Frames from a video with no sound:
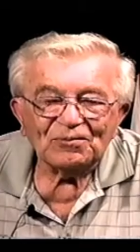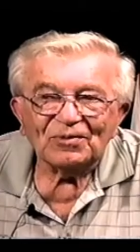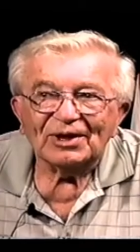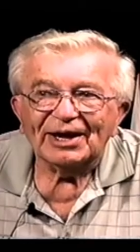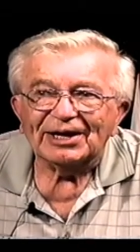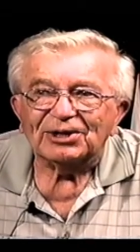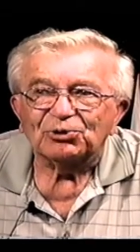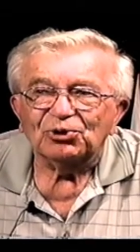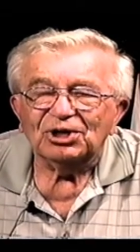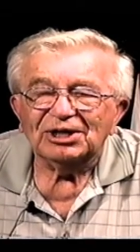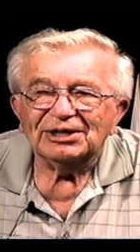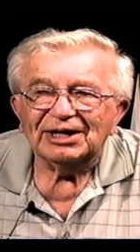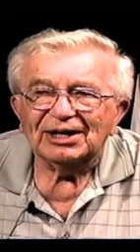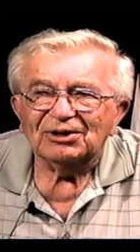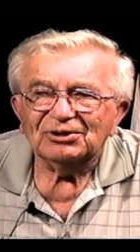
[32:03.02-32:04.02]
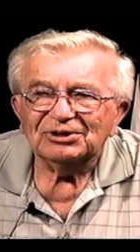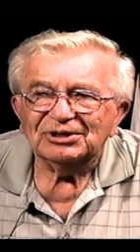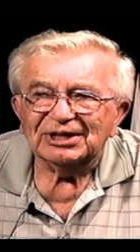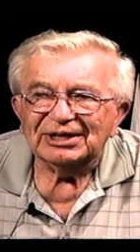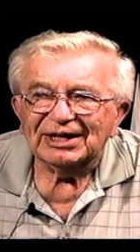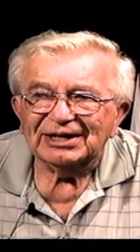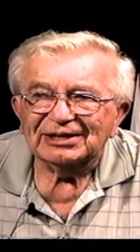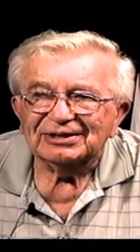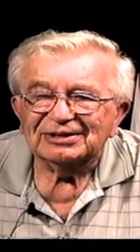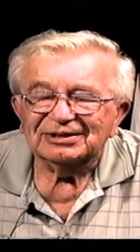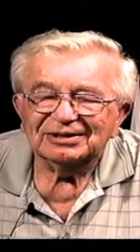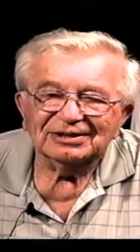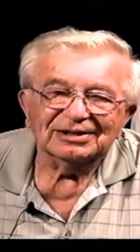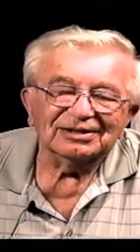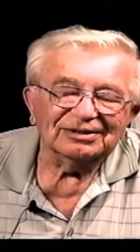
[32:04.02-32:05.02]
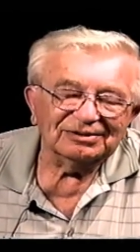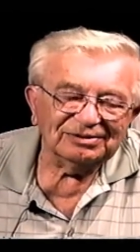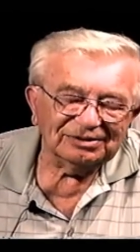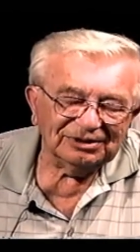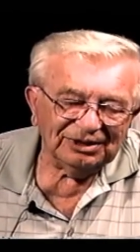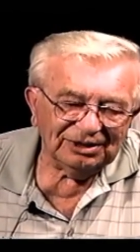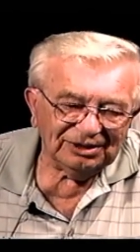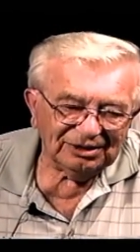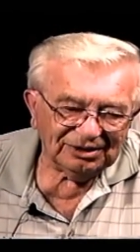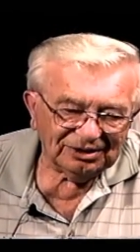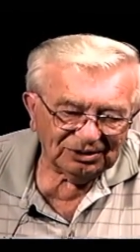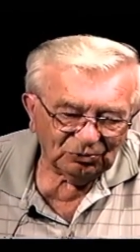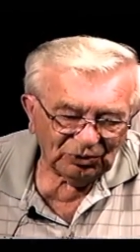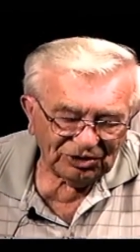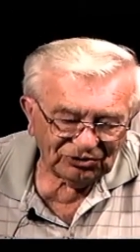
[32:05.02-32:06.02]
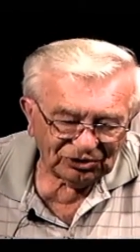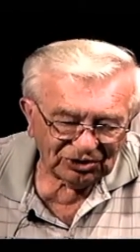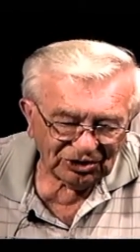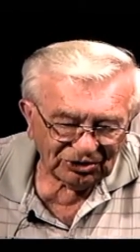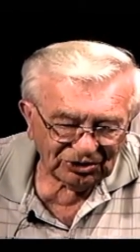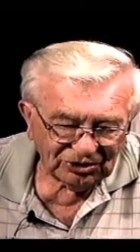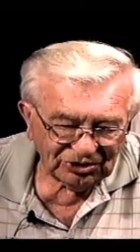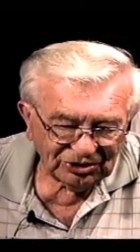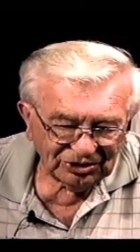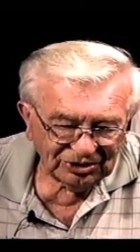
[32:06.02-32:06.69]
I crawled out, and the waist gunner